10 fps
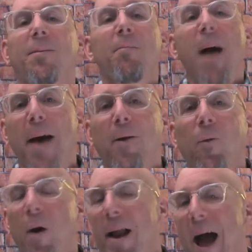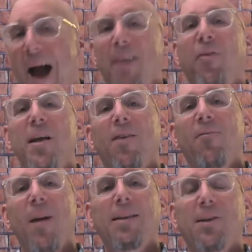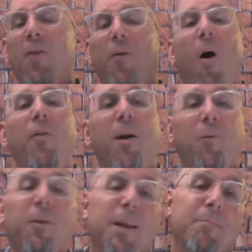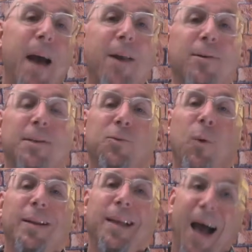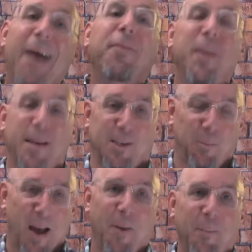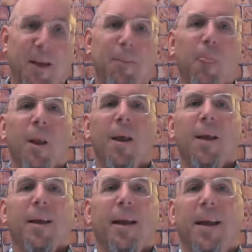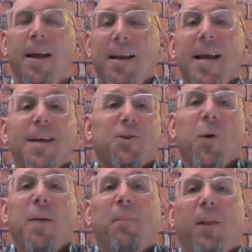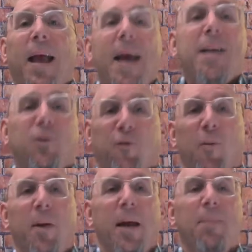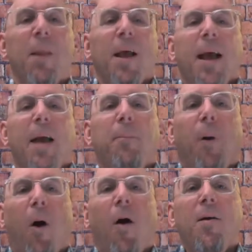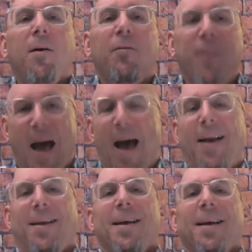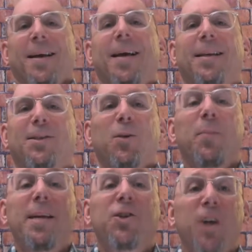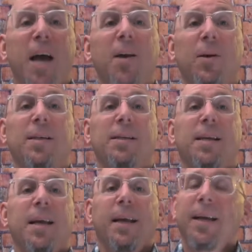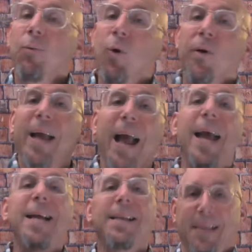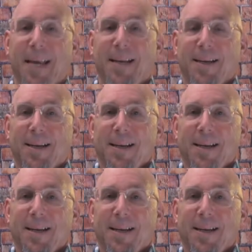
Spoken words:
matter what I think of myself. All that really matters is what God thinks about me. And he has great plans for me. And part of that is to be generous in word and deed.